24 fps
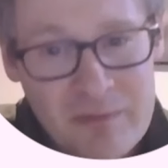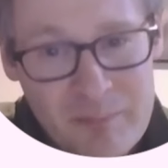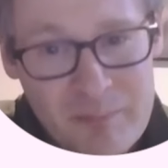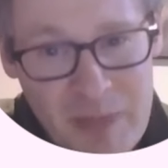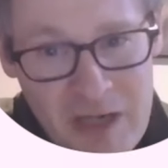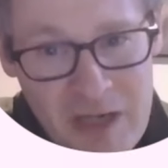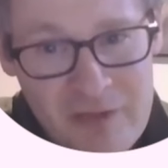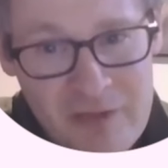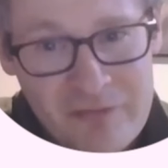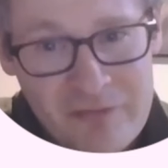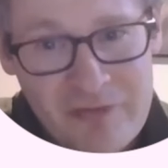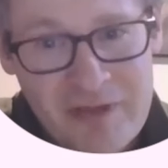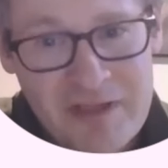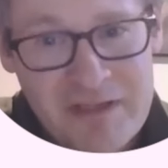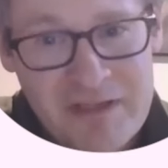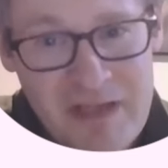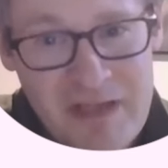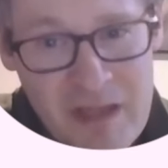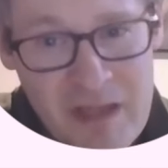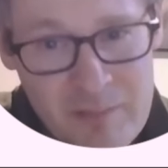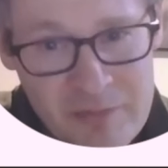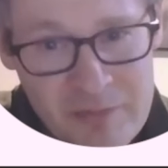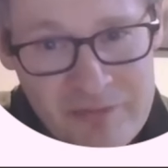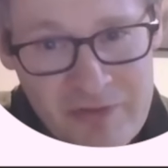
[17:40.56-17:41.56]
parasitic
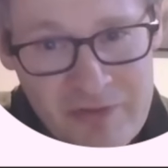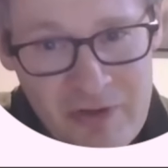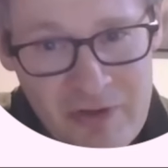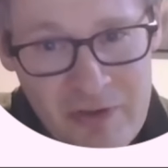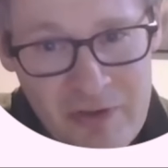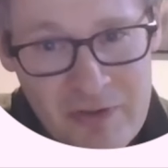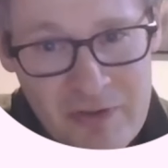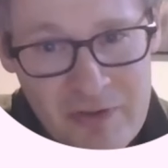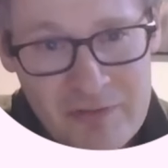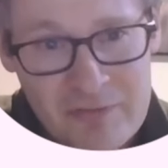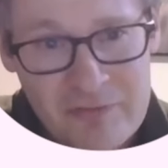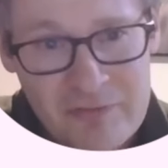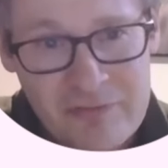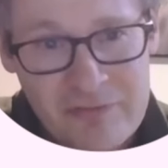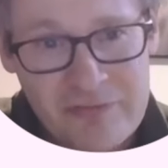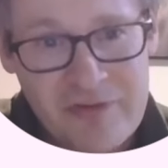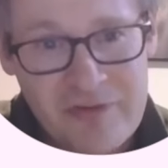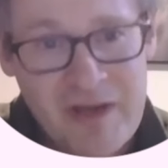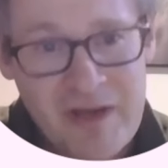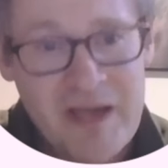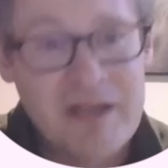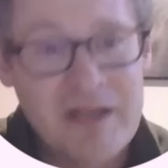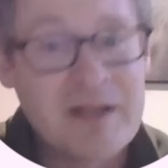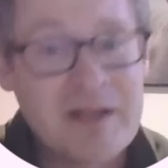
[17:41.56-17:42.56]
nematodes
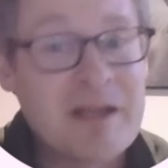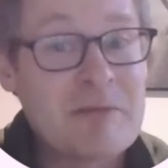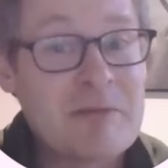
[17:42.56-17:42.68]
and like